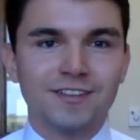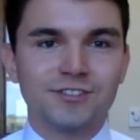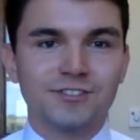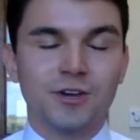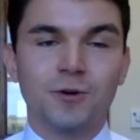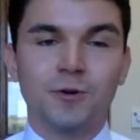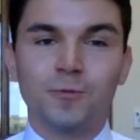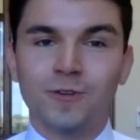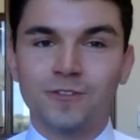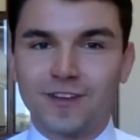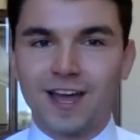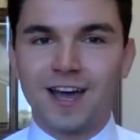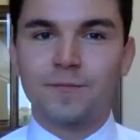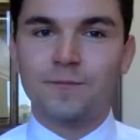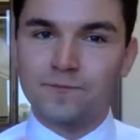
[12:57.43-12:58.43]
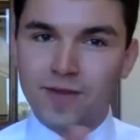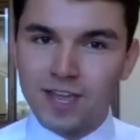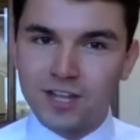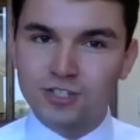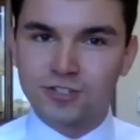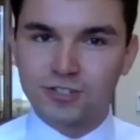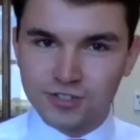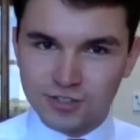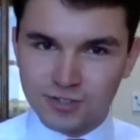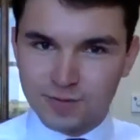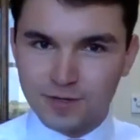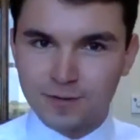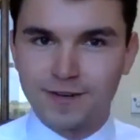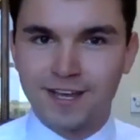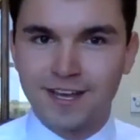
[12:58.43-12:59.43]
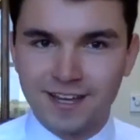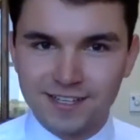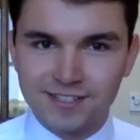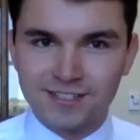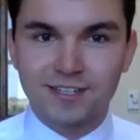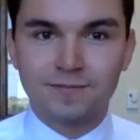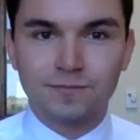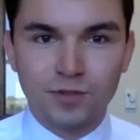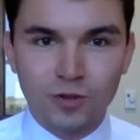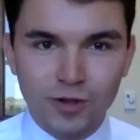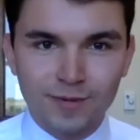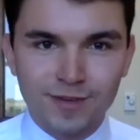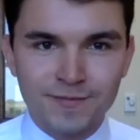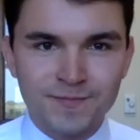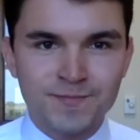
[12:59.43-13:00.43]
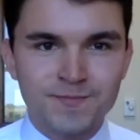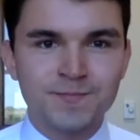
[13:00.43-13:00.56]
So we've got major suburbanized employment.